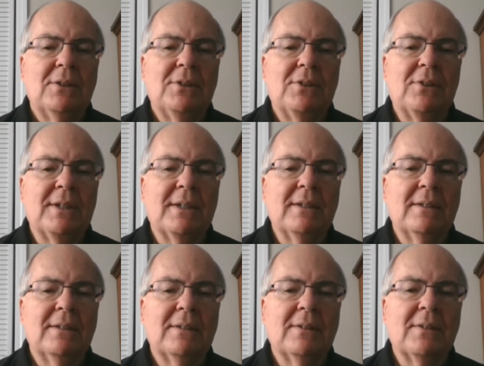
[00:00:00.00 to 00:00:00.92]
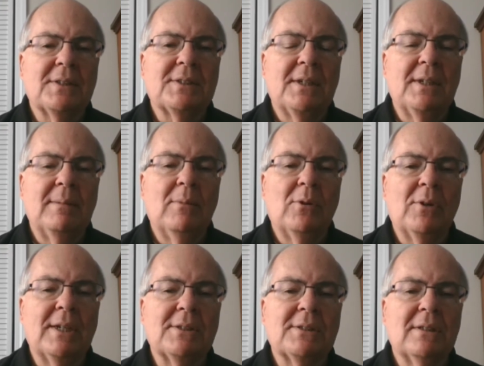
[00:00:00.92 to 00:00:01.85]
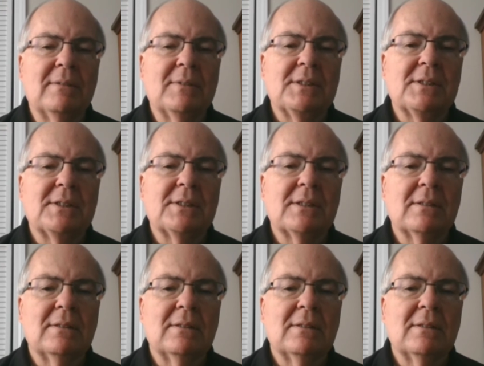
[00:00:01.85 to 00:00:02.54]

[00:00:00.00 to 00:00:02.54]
during the Sunday morning service.